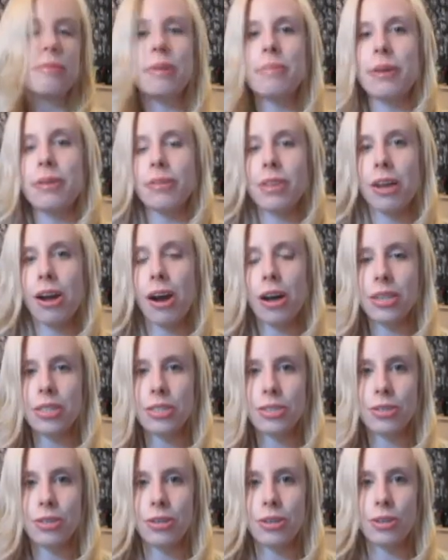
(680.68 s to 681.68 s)
about the
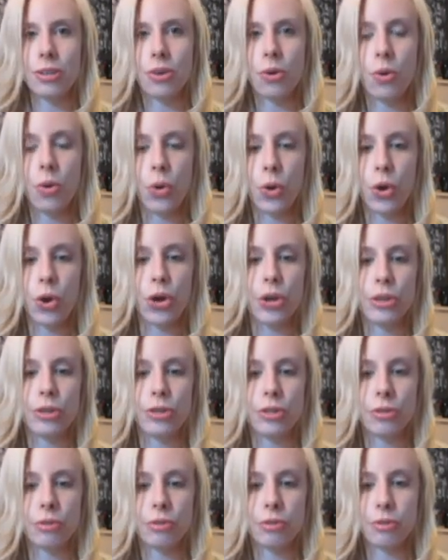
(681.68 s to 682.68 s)
concert or
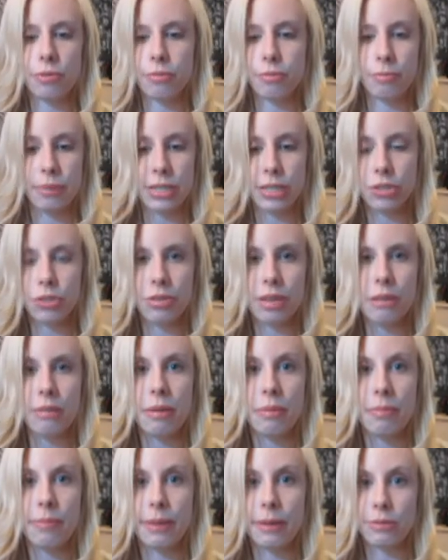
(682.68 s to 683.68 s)
been
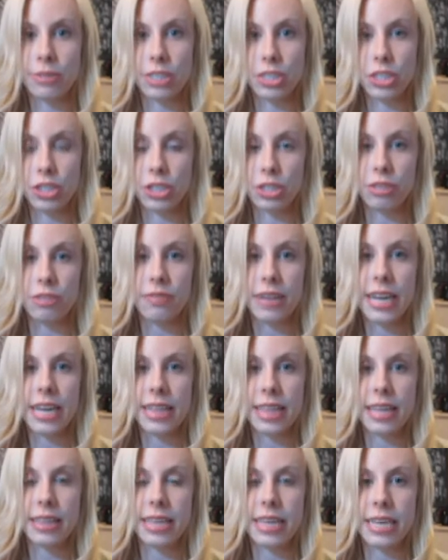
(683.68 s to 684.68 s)
dreaming about the survey
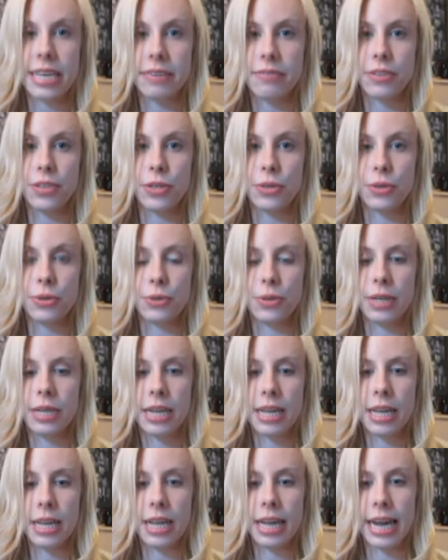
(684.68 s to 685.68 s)
that they give you
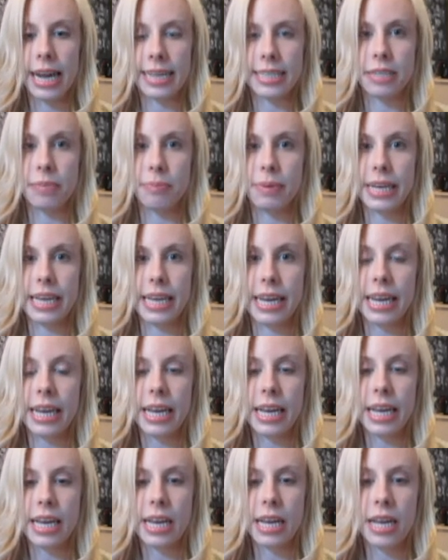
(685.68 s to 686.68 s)
at the
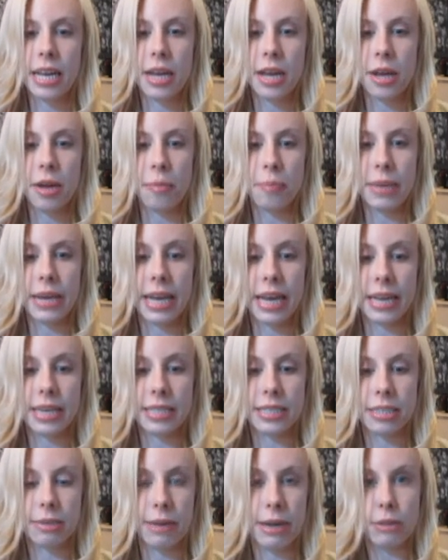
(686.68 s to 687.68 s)
beginning,
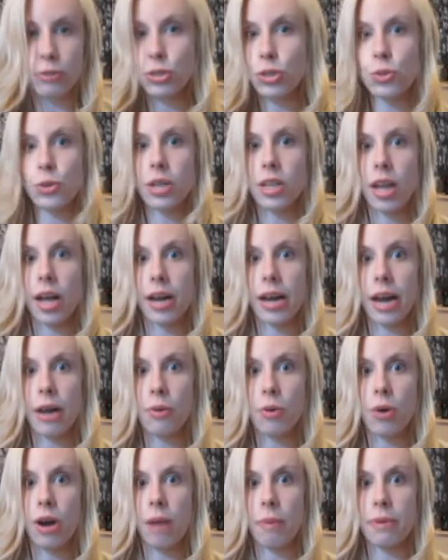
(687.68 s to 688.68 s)
because around 2 o'clock I
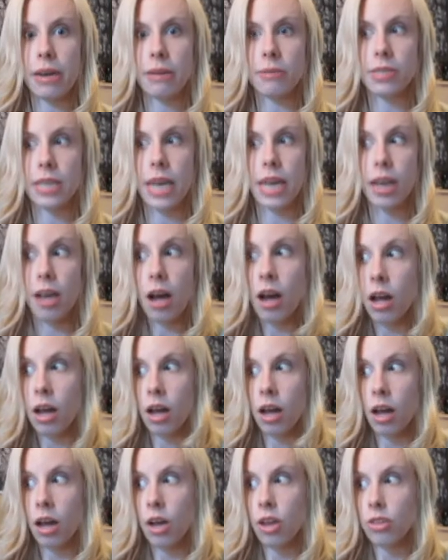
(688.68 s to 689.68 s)
woke up and I was like,
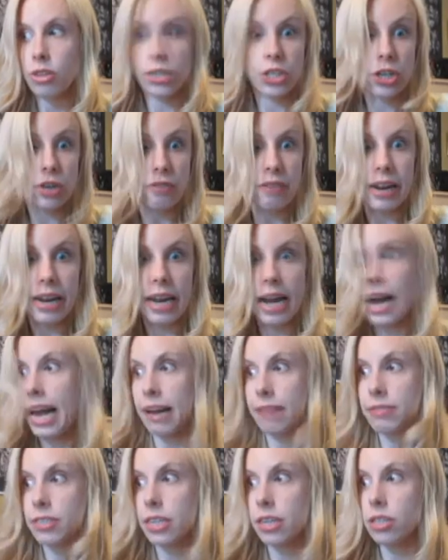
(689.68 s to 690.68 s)
the survey! I
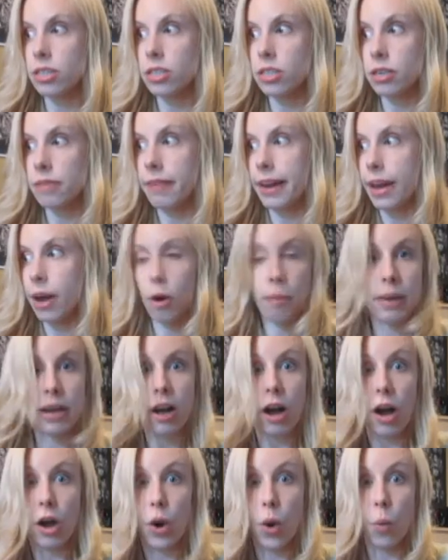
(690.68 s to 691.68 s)
haven't done the survey! Oh my
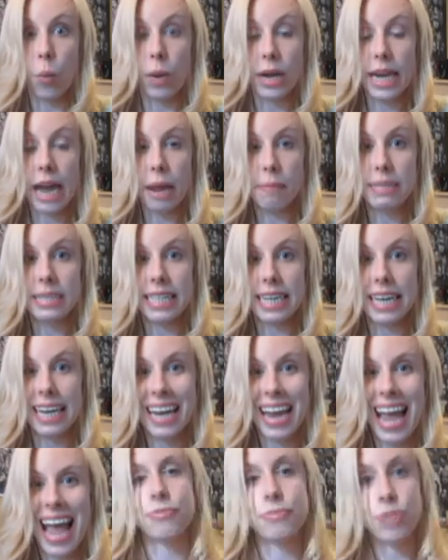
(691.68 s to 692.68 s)
god, what time is it?
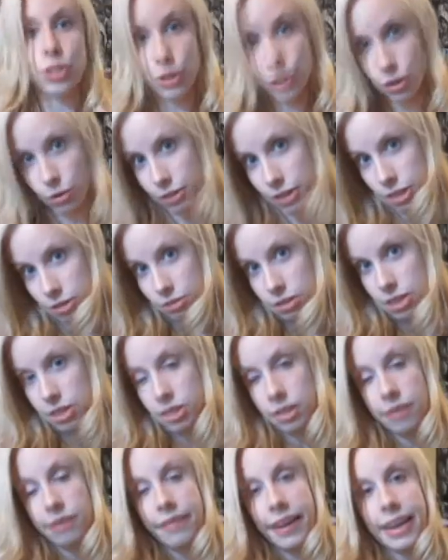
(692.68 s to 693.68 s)
You can only do the
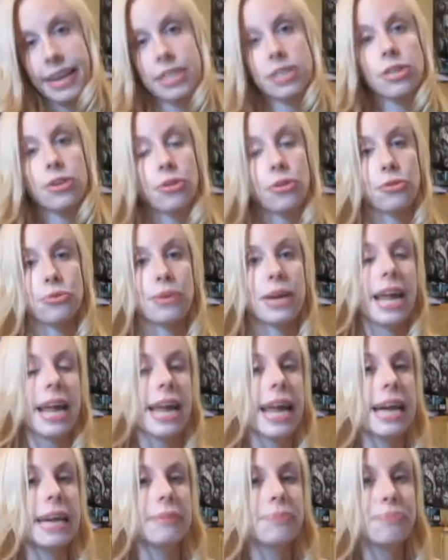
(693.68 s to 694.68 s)
survey until 3
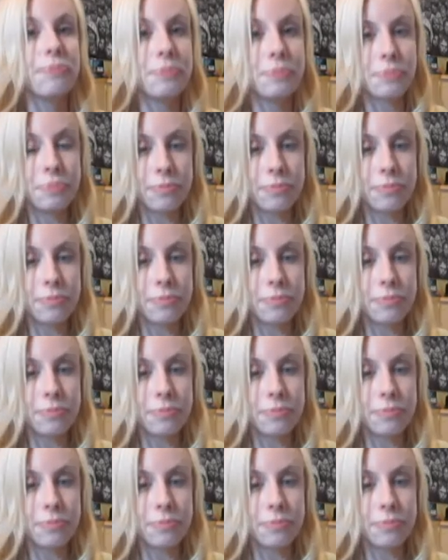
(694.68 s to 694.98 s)
a.m.